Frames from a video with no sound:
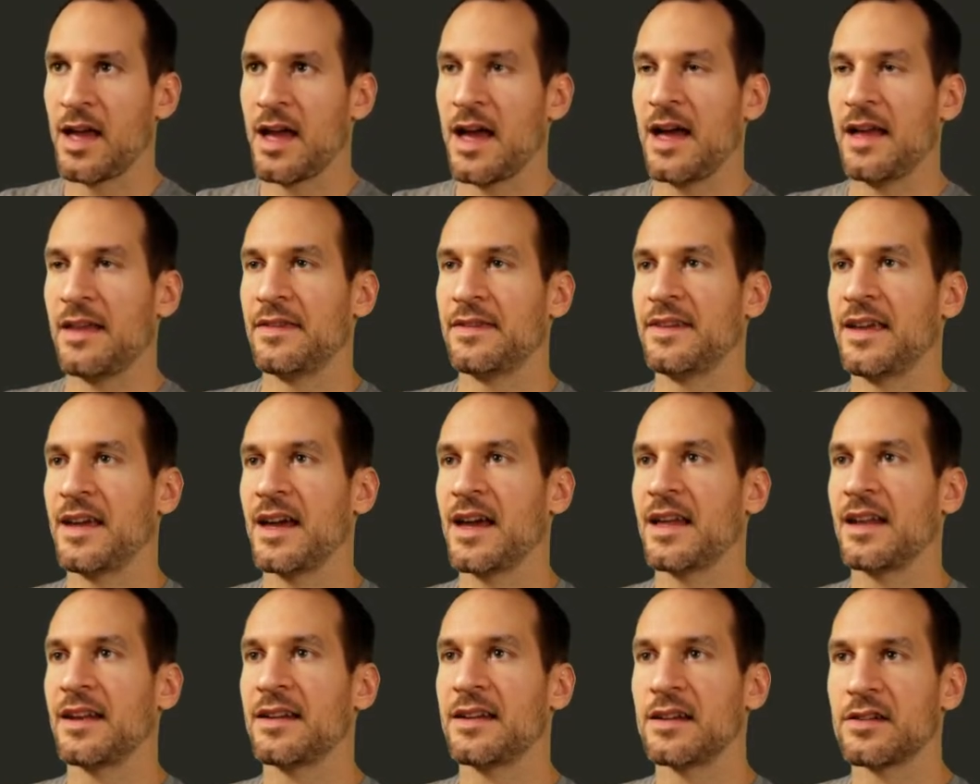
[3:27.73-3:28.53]
and
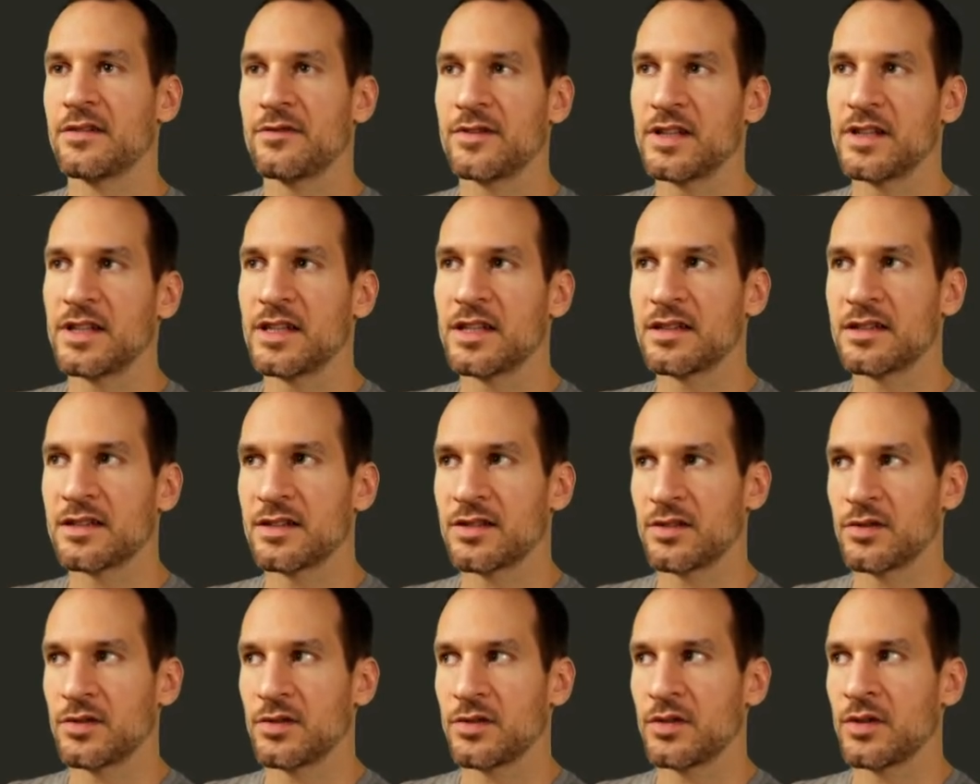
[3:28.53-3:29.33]
then here we need
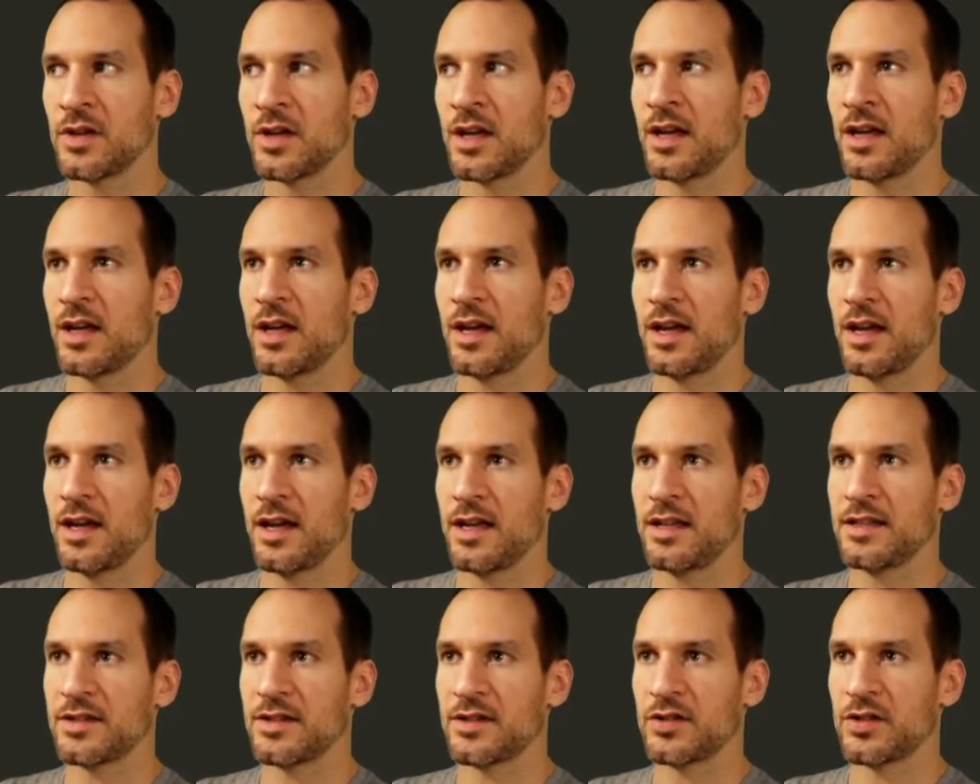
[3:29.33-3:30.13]
to
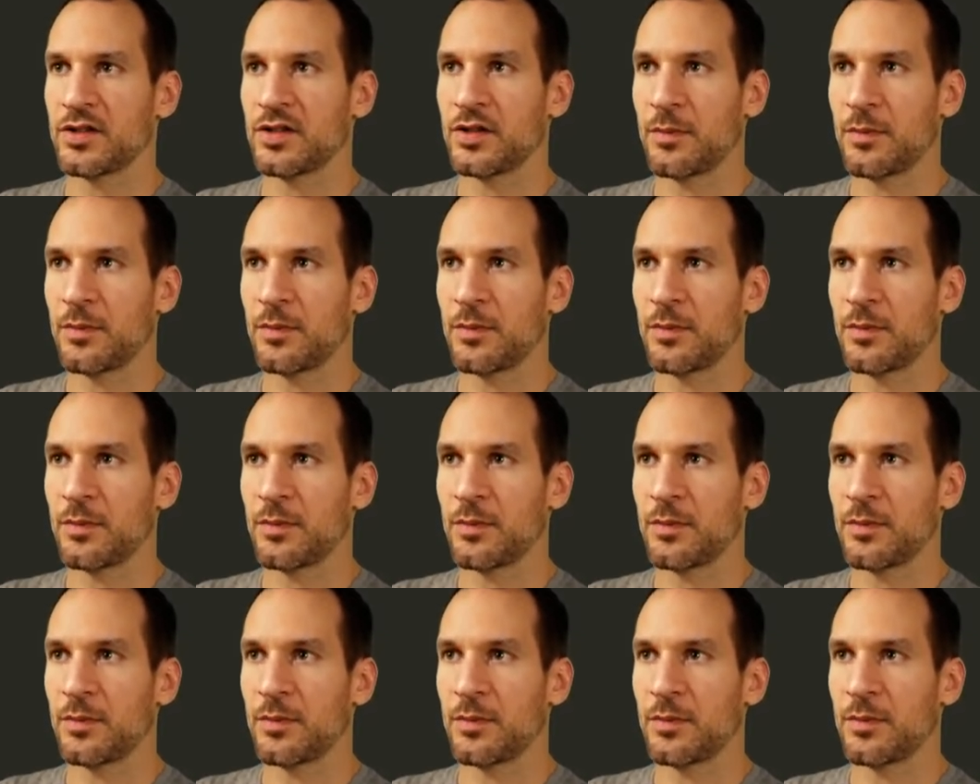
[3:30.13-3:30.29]
insert